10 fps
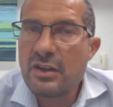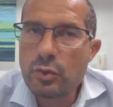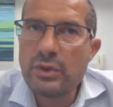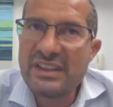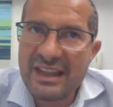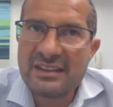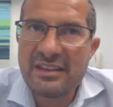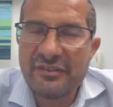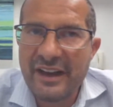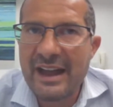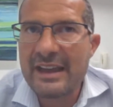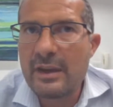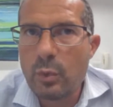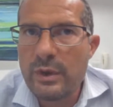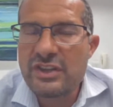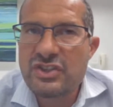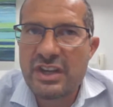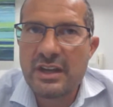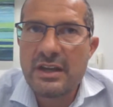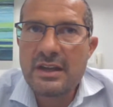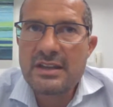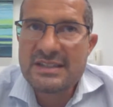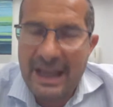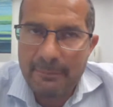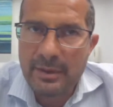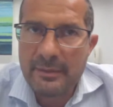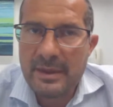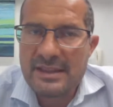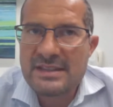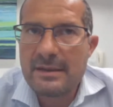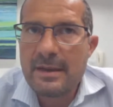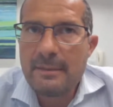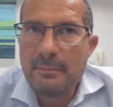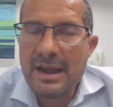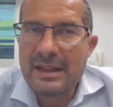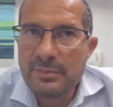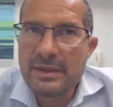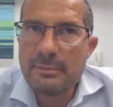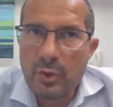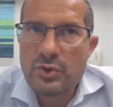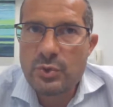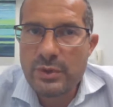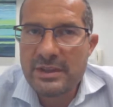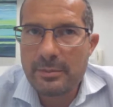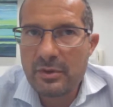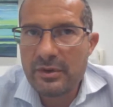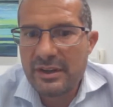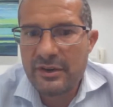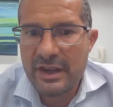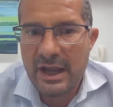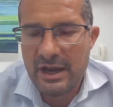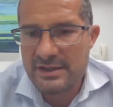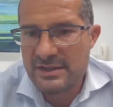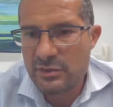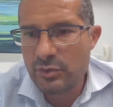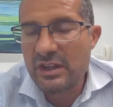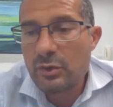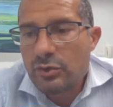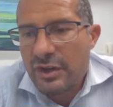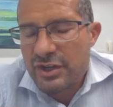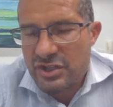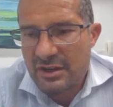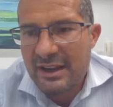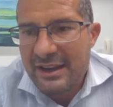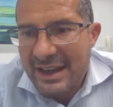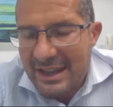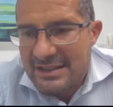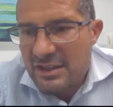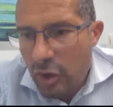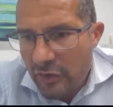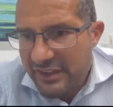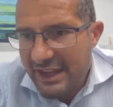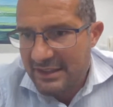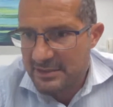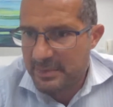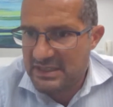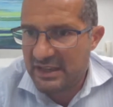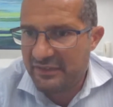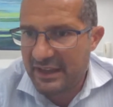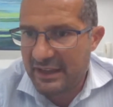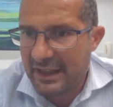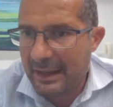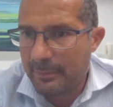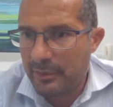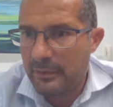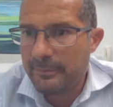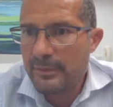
to identify which supplements might be more suitable in regards to the nutritional needs of that specific couple.